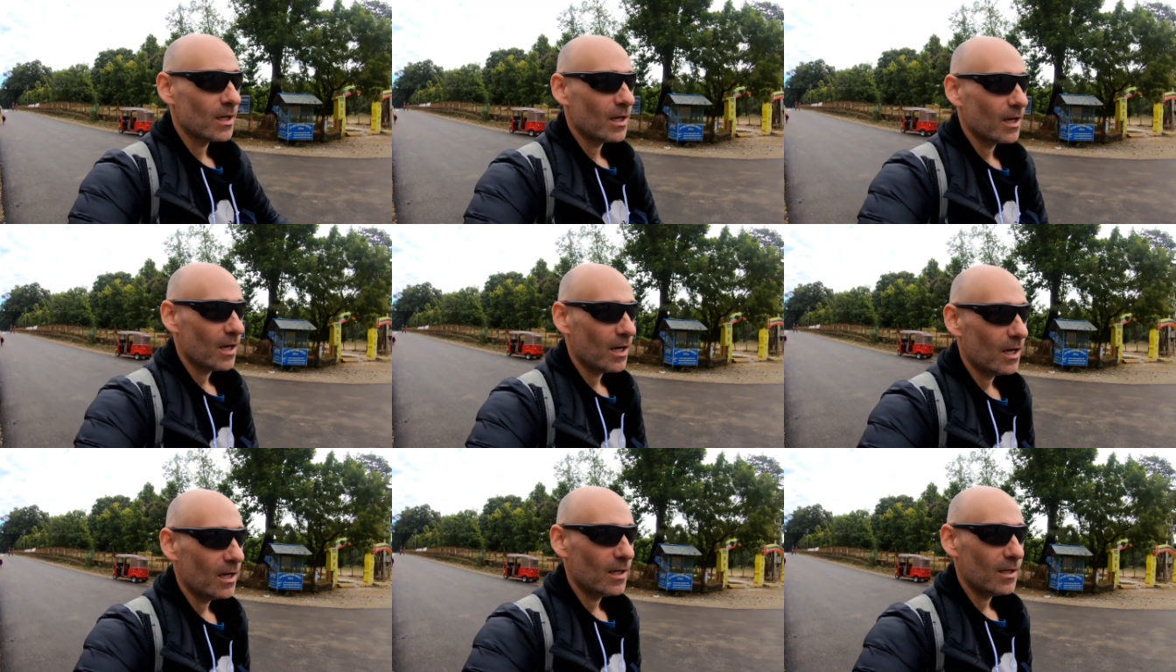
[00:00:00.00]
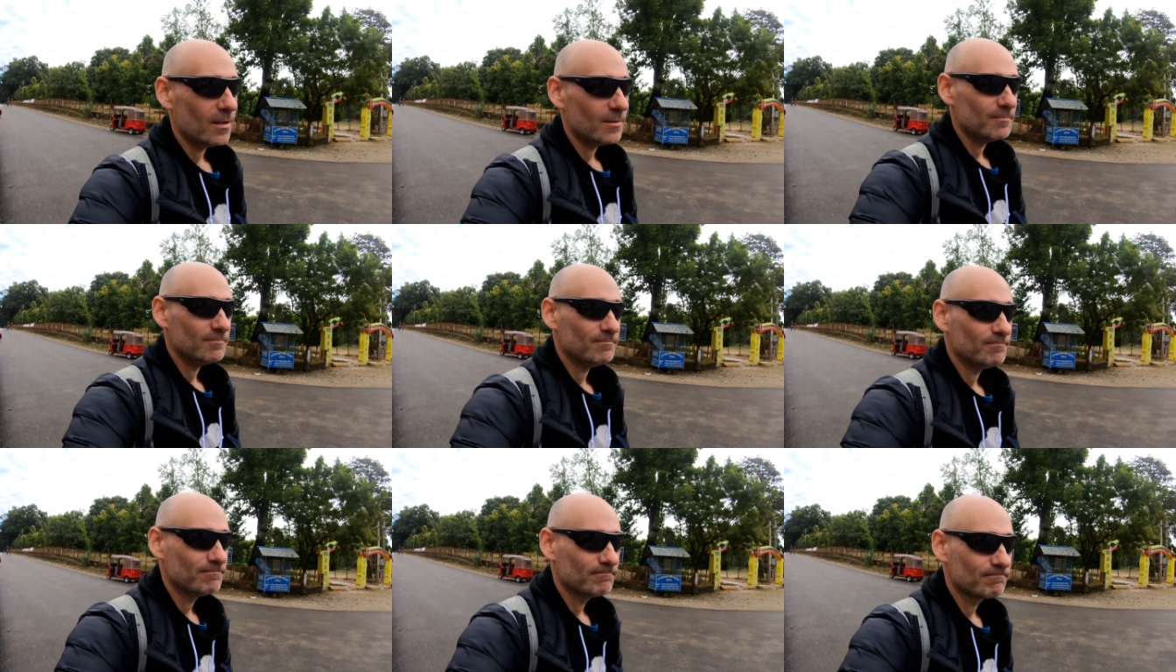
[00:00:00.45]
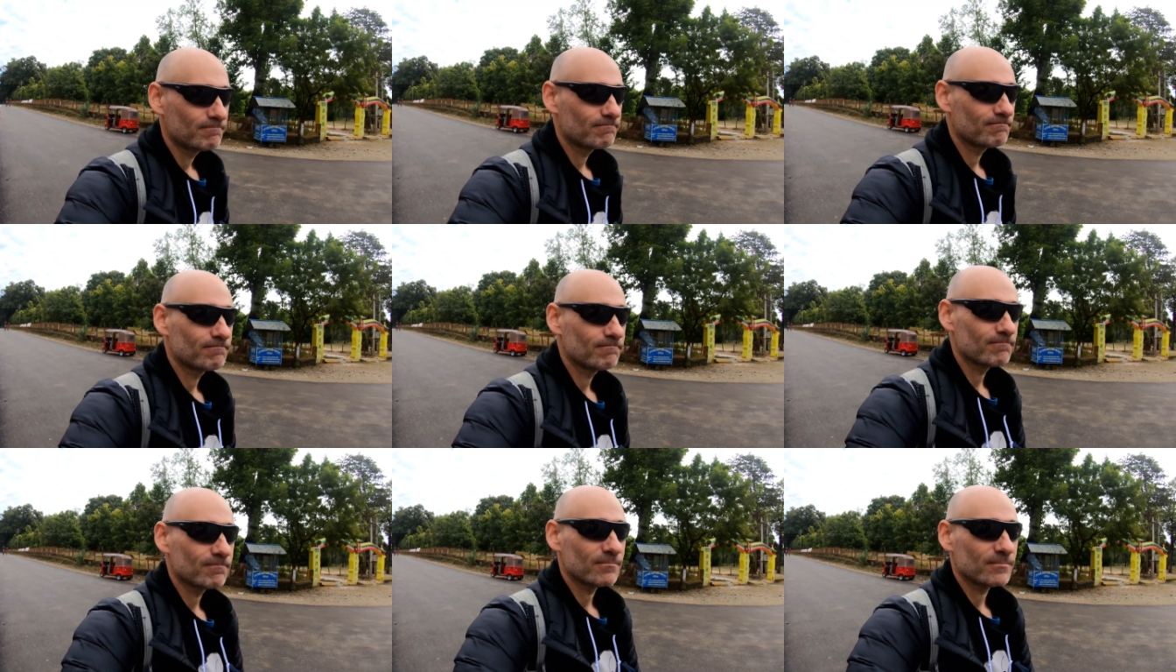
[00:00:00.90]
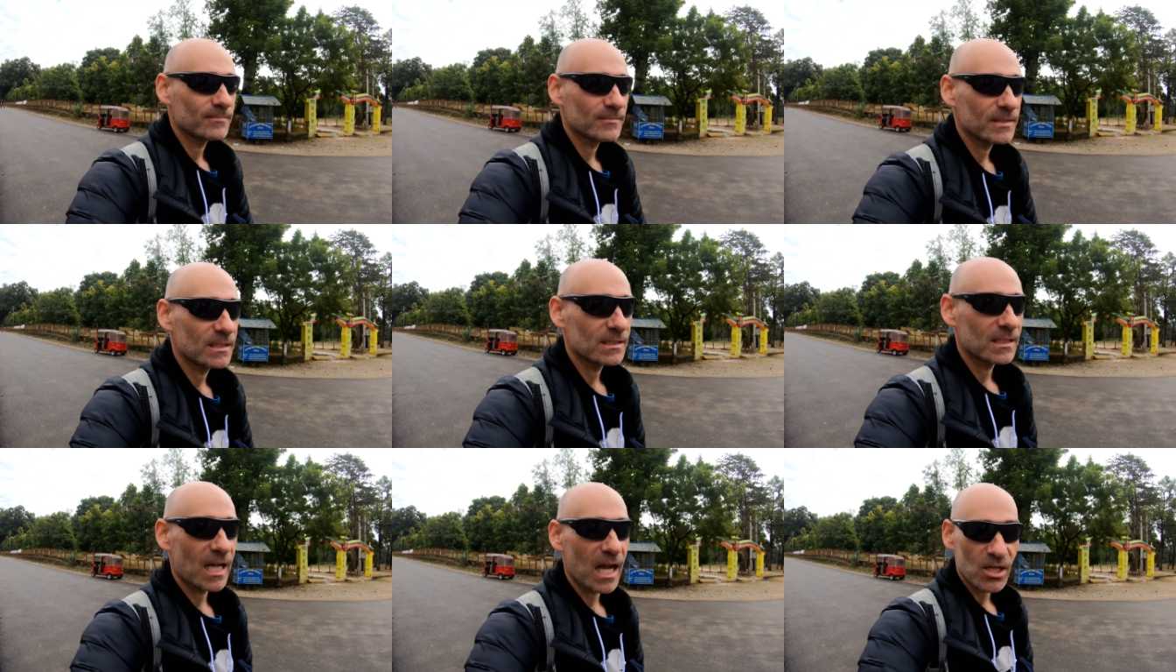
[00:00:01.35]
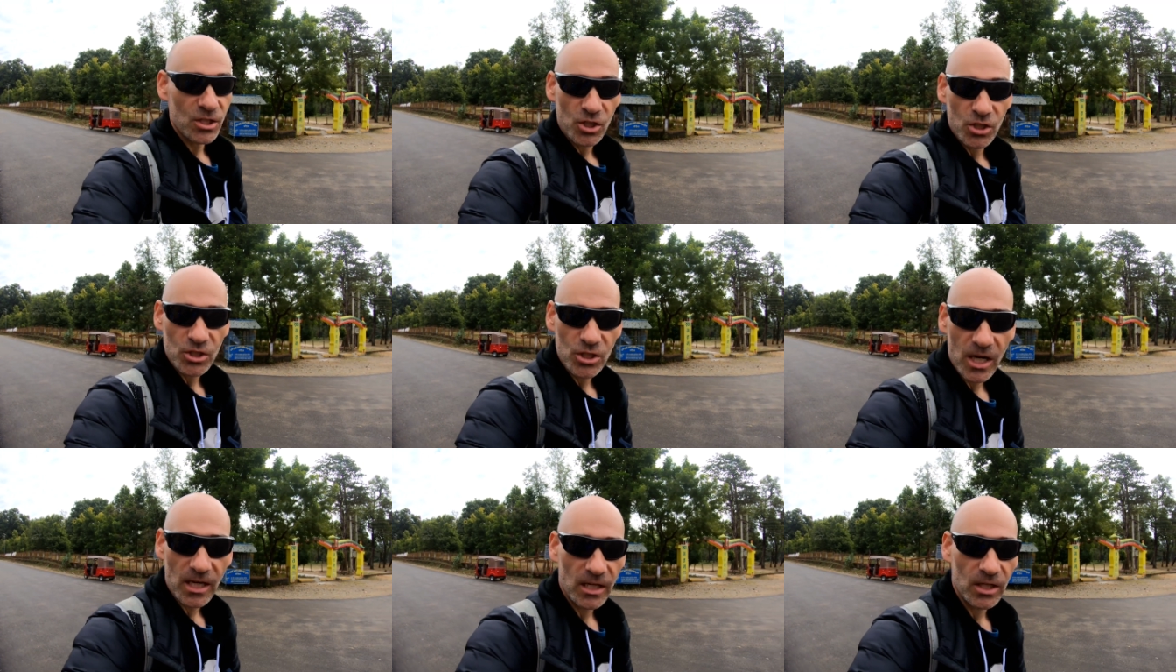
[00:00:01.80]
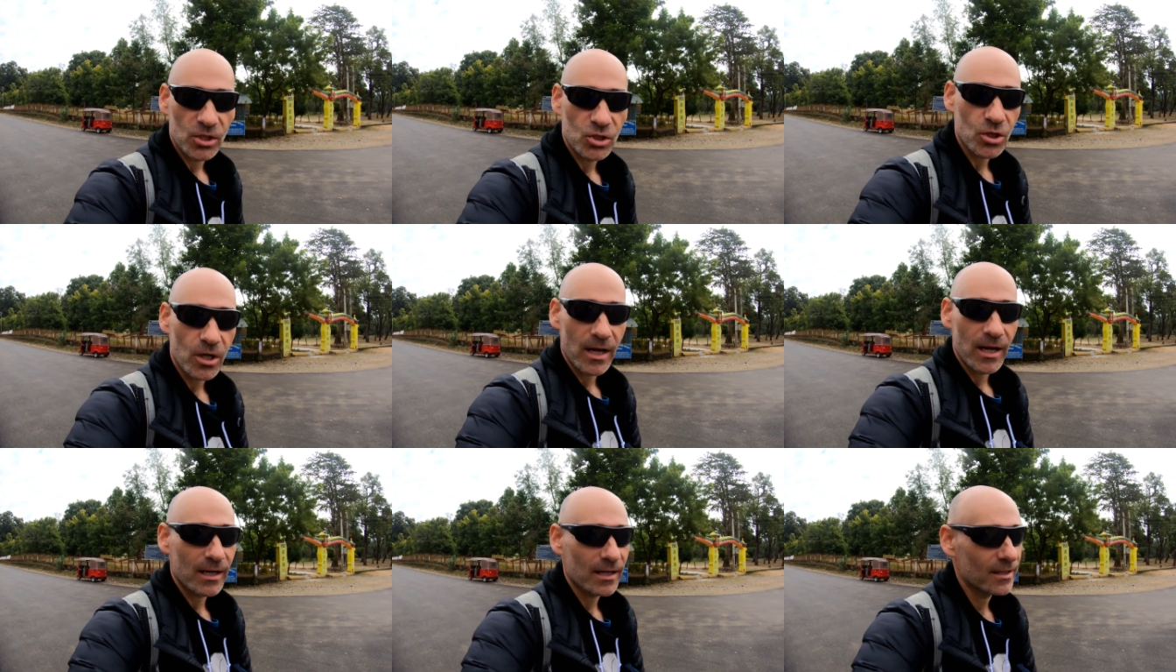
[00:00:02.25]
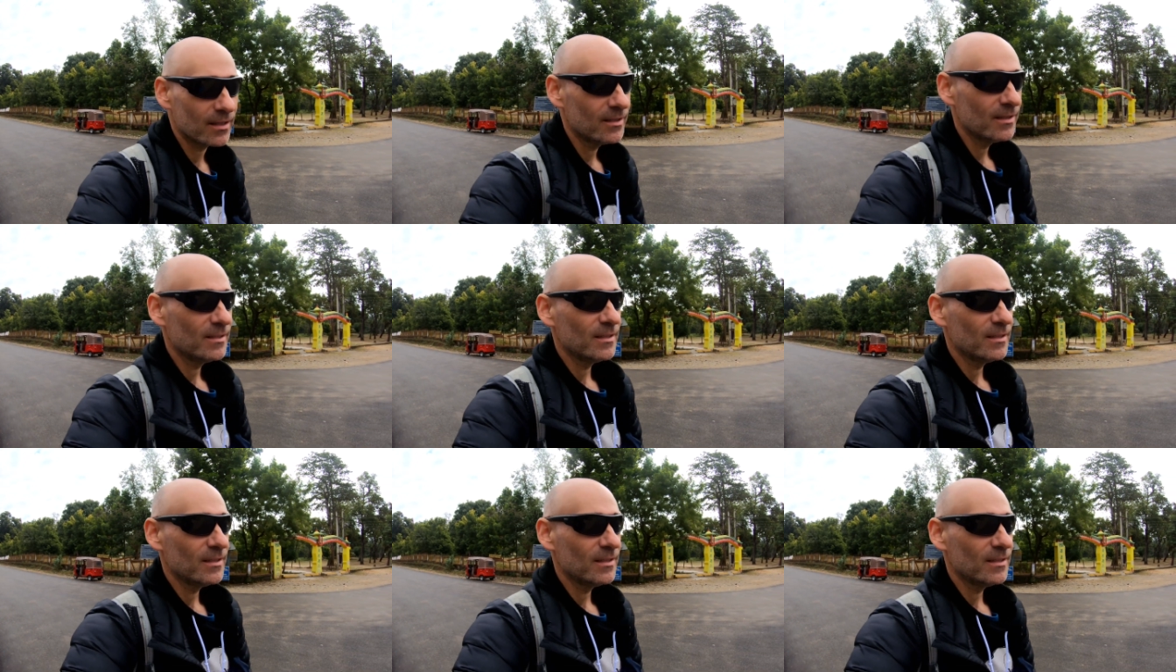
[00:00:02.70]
Kanchenjunga trek,